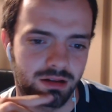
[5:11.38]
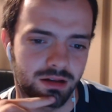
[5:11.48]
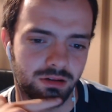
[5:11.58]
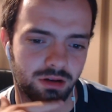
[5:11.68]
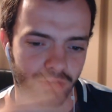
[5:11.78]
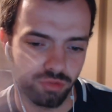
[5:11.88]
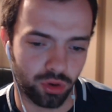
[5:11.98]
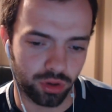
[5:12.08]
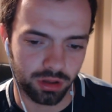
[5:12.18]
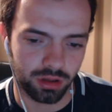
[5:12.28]
Alright,
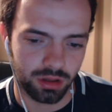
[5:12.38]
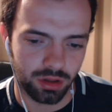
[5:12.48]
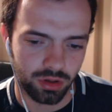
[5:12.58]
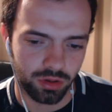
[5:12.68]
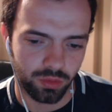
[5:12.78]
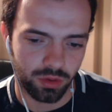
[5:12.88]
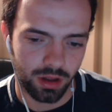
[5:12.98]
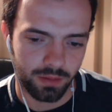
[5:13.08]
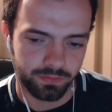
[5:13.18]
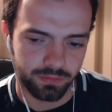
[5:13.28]
Naruto.
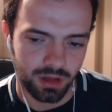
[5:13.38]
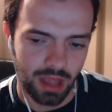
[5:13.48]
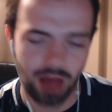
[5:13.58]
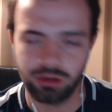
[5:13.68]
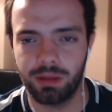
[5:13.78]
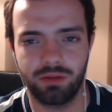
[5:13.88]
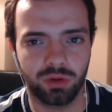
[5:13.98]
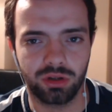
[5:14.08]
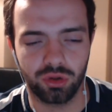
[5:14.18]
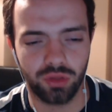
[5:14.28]
How come everyone
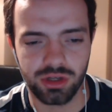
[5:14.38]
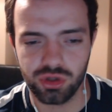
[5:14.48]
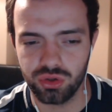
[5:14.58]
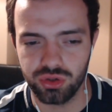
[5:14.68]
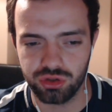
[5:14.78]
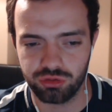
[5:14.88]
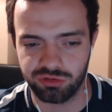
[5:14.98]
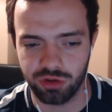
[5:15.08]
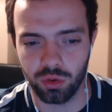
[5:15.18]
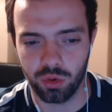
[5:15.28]
can do their jutsus
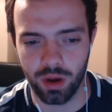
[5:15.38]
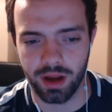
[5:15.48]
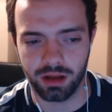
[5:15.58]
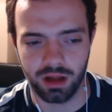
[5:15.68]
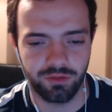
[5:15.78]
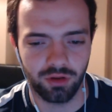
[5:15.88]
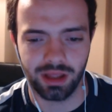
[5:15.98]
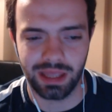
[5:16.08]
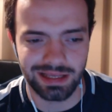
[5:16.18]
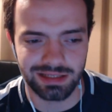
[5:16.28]
real quick? I feel like
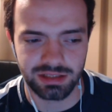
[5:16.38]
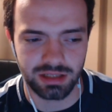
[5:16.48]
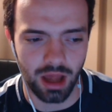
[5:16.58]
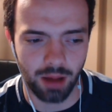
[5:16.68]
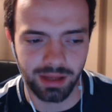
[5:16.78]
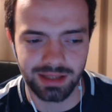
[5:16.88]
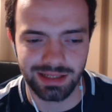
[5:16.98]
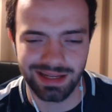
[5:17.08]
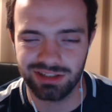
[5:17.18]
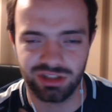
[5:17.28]
his... I'm guessing
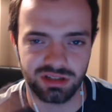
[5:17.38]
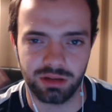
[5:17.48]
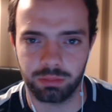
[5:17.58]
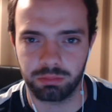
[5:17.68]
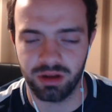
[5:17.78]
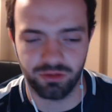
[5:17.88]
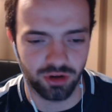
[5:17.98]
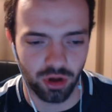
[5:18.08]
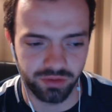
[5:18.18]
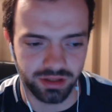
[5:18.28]
he's just like a bit of a
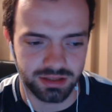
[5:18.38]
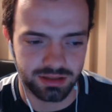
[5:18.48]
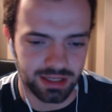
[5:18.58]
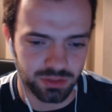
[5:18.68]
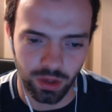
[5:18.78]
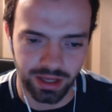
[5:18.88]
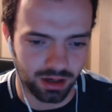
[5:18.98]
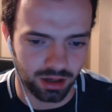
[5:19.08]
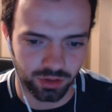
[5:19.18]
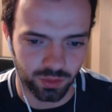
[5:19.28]
novice. That's why he
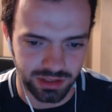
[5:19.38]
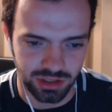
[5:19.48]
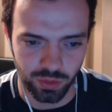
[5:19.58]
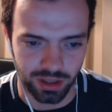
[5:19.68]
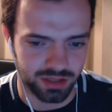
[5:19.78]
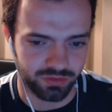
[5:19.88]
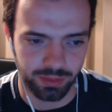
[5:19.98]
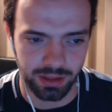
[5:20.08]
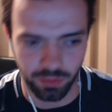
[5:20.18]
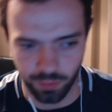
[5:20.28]
can't do it as quick as other
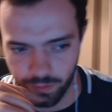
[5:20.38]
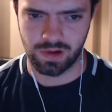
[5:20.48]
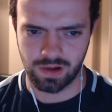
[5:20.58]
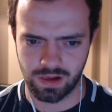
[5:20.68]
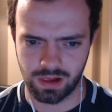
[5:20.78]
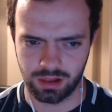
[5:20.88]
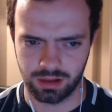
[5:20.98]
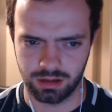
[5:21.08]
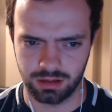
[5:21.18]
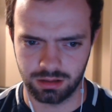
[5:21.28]
people.
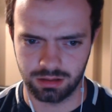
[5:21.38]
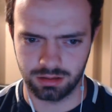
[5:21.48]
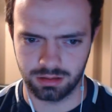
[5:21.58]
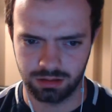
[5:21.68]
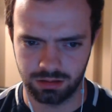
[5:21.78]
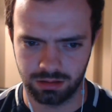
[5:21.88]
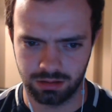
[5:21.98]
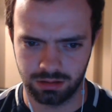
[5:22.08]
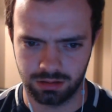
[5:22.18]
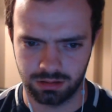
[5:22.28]
I got you
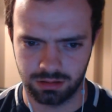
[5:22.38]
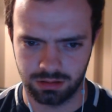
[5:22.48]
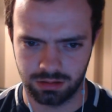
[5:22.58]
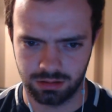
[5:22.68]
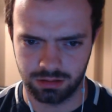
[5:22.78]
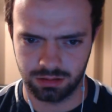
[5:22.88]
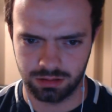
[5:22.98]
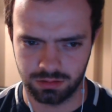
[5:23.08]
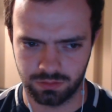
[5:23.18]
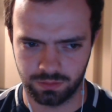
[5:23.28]
now.